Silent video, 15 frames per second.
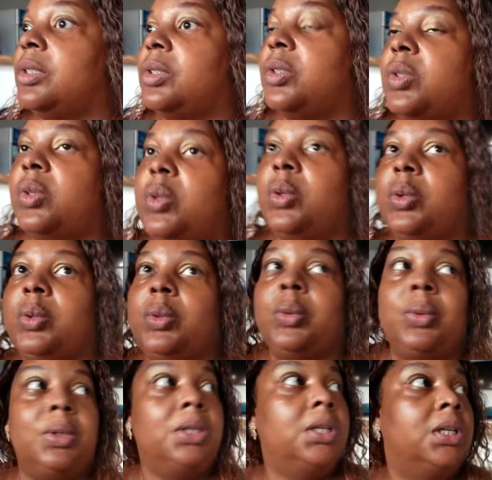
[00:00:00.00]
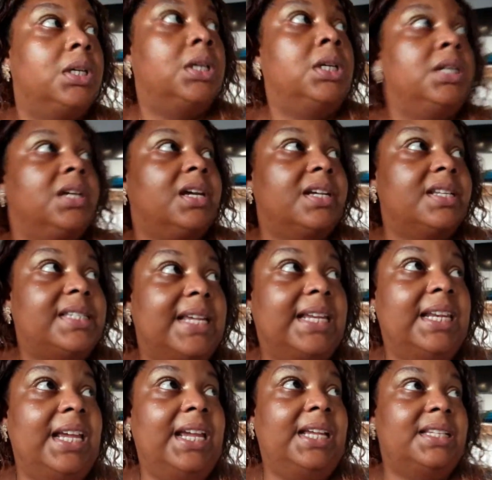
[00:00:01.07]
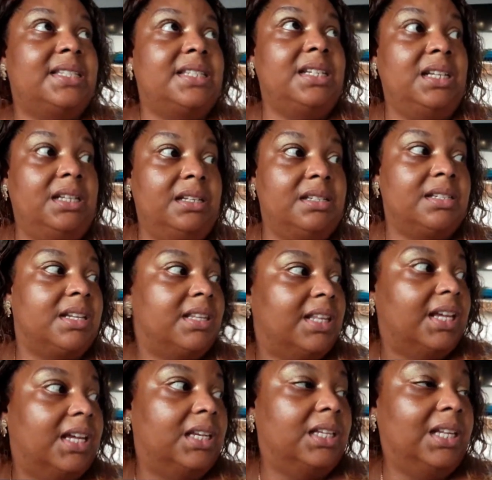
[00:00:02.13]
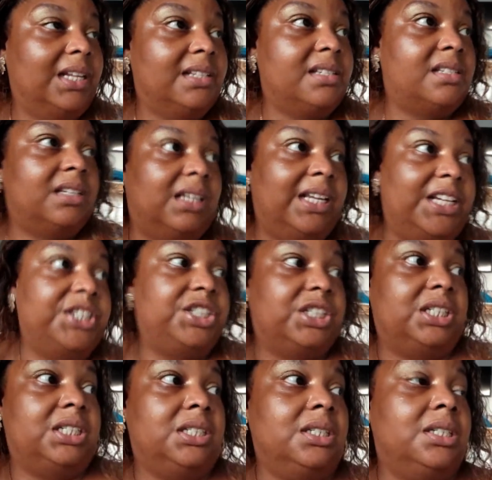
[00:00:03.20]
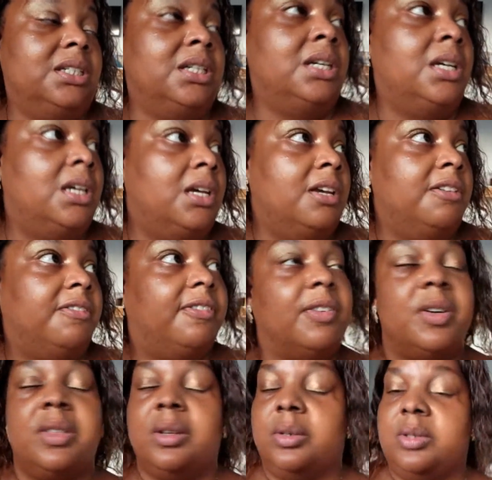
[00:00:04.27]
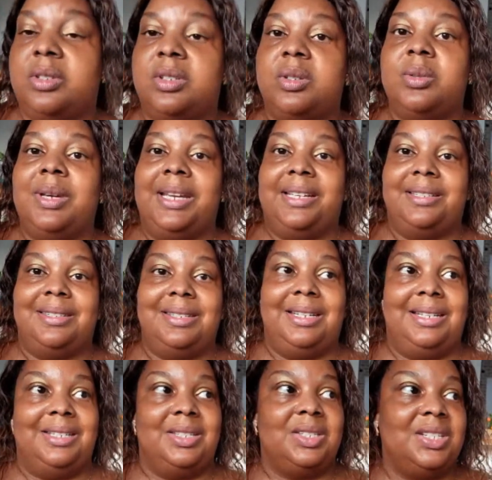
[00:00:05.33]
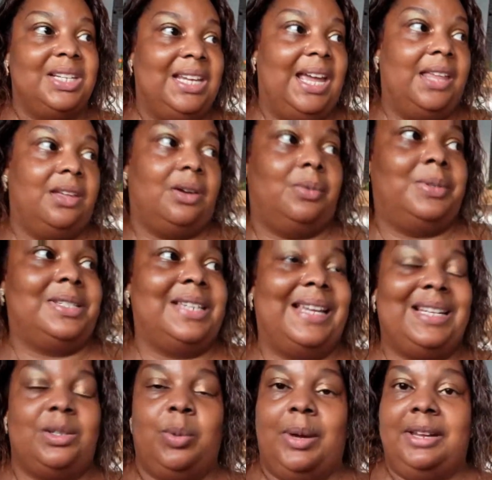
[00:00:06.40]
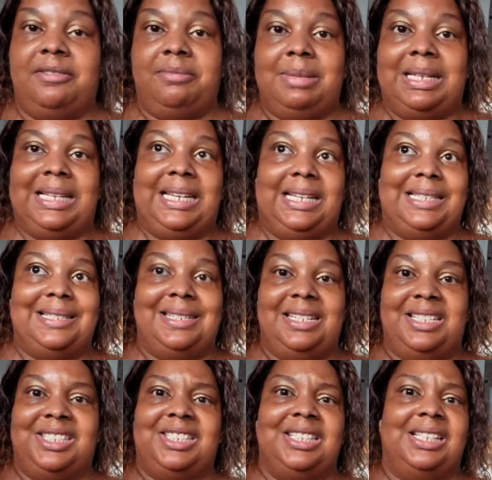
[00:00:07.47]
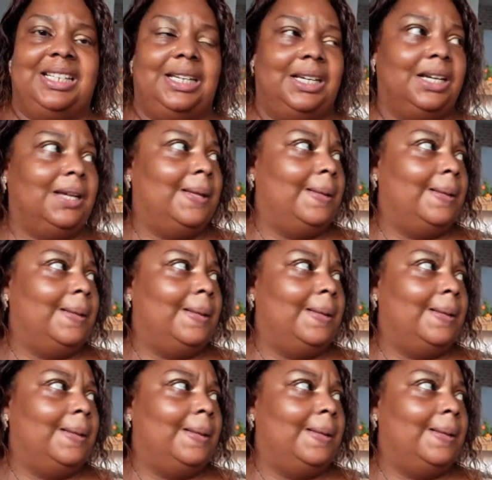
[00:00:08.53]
two cassette ACs, and then installation for those two ACs together was like 12 million T shilling."